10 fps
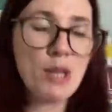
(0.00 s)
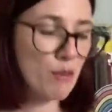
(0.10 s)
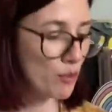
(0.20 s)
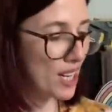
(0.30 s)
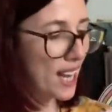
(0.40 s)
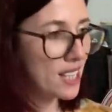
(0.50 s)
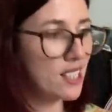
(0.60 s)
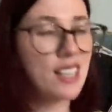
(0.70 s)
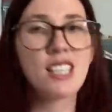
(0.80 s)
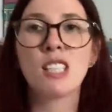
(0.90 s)
So I'm really
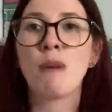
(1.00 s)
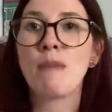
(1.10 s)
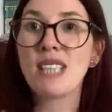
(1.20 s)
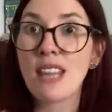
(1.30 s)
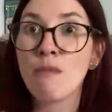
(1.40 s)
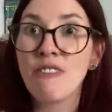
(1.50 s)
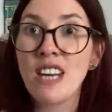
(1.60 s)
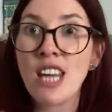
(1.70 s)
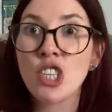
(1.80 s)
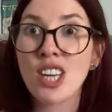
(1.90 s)
excited to be able to get them
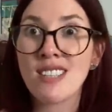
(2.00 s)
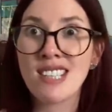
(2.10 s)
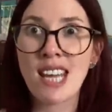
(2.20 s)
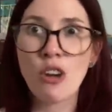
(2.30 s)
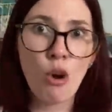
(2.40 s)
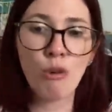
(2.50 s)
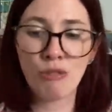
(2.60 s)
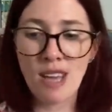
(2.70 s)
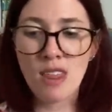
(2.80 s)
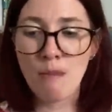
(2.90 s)
finished and sent off
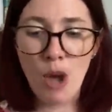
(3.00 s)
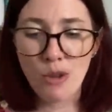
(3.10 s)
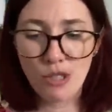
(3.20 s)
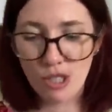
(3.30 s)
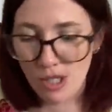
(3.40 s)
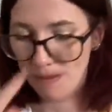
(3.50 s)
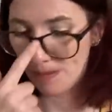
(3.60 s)
in the post.